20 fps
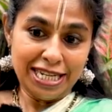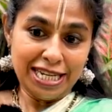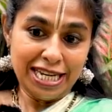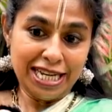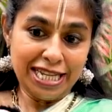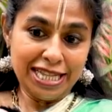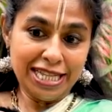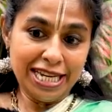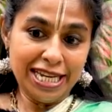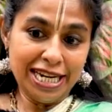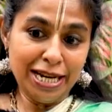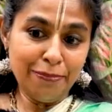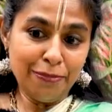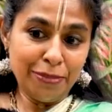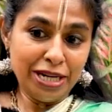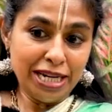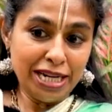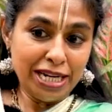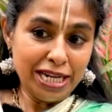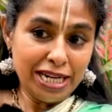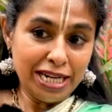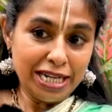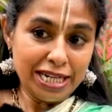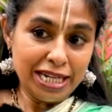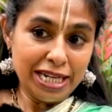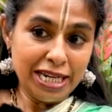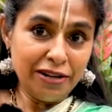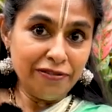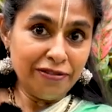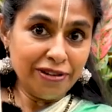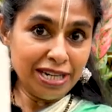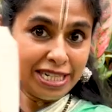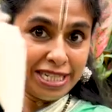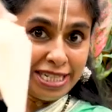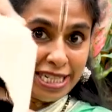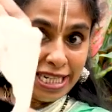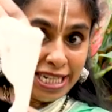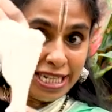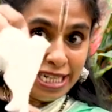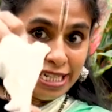and then I'm
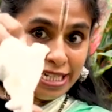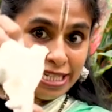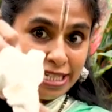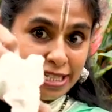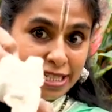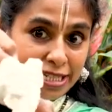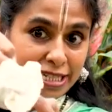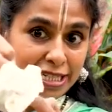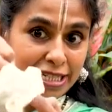inverting it.